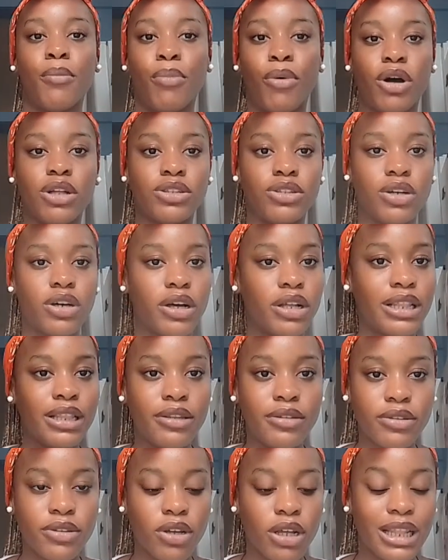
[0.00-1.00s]
but the
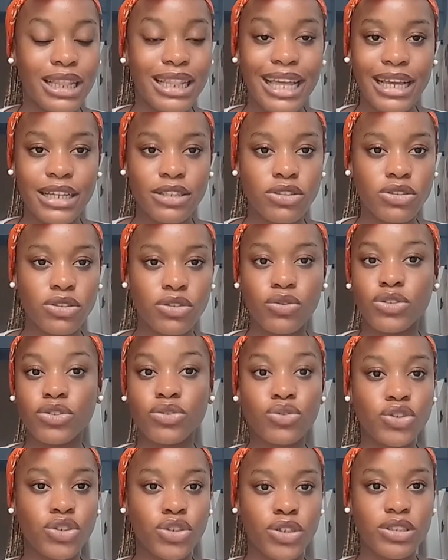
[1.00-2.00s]
the length was
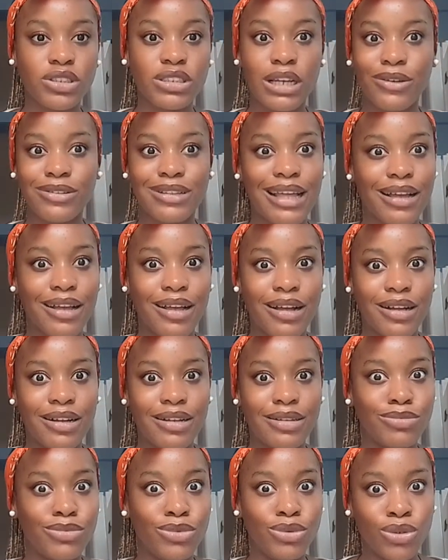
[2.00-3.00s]
too short i was like
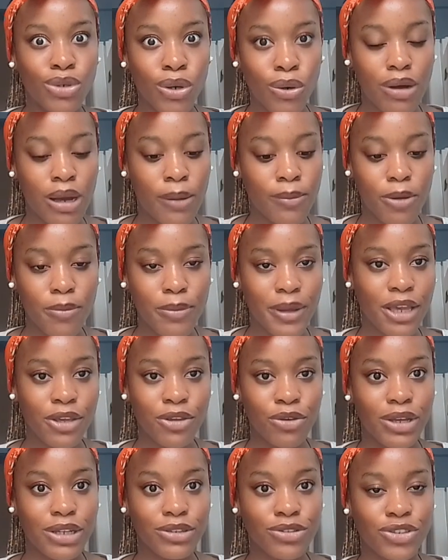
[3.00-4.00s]
um no i'm not buying
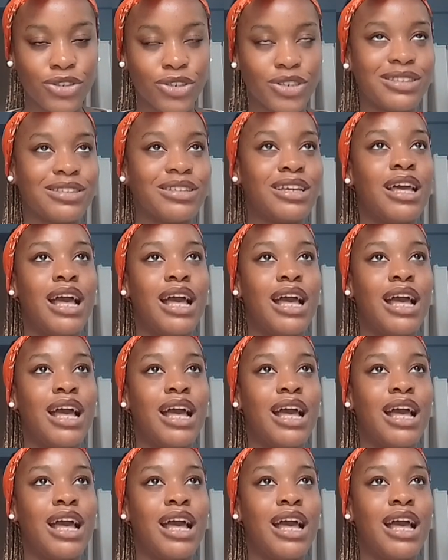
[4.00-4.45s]
you you're too short